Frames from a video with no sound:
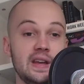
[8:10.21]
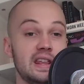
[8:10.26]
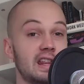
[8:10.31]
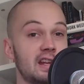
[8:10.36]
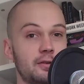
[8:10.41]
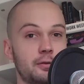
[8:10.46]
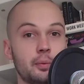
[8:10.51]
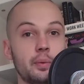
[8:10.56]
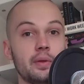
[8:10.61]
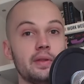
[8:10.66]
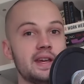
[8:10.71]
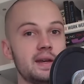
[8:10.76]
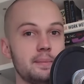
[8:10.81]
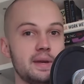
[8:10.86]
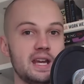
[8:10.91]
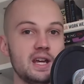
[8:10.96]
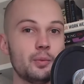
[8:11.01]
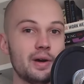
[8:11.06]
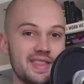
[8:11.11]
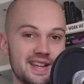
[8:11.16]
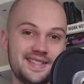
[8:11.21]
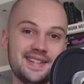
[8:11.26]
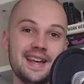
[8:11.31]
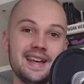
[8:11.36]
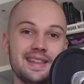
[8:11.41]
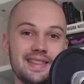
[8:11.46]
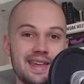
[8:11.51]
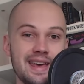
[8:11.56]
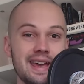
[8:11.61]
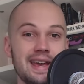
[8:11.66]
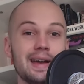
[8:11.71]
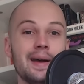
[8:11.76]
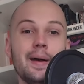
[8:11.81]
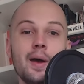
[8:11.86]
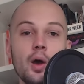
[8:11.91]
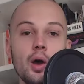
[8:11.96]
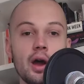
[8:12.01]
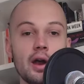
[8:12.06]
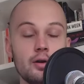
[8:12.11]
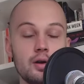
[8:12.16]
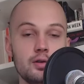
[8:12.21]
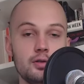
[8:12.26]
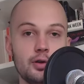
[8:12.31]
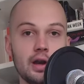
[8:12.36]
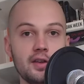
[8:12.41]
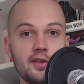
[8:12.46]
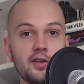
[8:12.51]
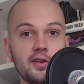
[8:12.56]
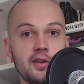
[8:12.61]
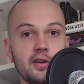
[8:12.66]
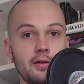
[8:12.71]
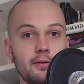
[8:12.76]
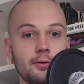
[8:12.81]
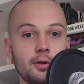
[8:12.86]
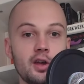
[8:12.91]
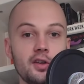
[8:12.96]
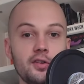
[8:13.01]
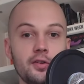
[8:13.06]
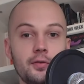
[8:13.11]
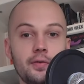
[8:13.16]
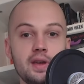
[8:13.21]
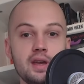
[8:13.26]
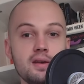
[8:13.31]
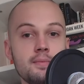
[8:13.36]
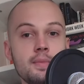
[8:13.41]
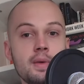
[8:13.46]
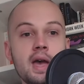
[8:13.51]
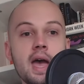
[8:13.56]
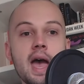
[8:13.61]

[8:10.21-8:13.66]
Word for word: That's what they mean when they say they are interested in philosophy.